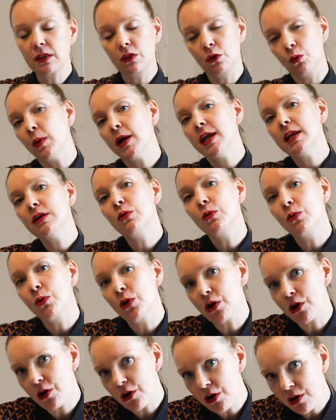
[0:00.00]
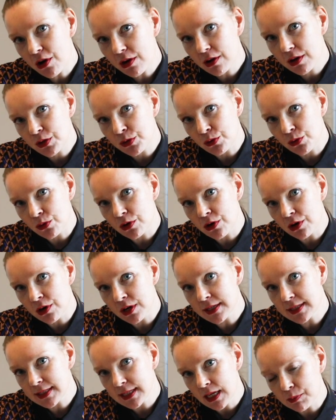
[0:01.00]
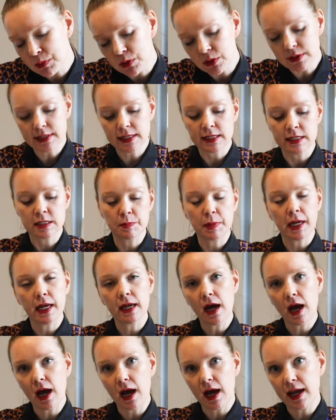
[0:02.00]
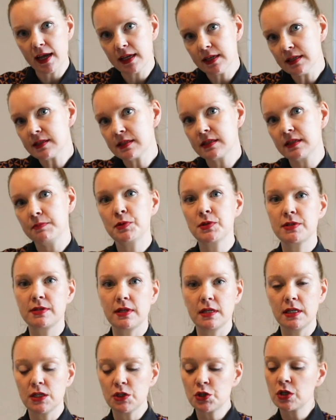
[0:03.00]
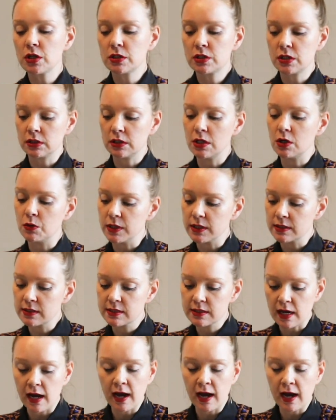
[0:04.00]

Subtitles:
the way to order your samples is by highest percentage to lowest.